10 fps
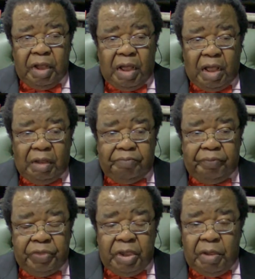
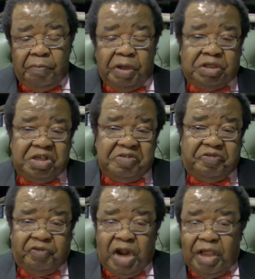But
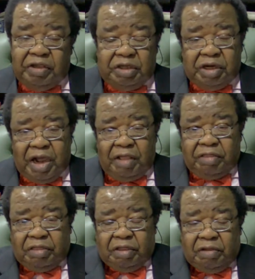if Nigeria
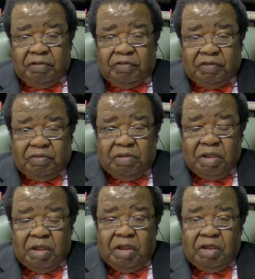thinks
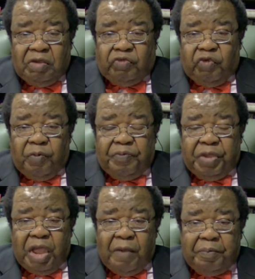it will
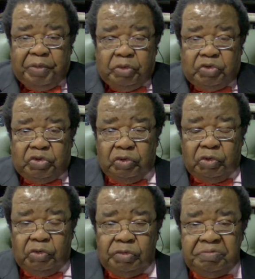be able
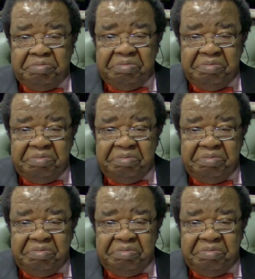to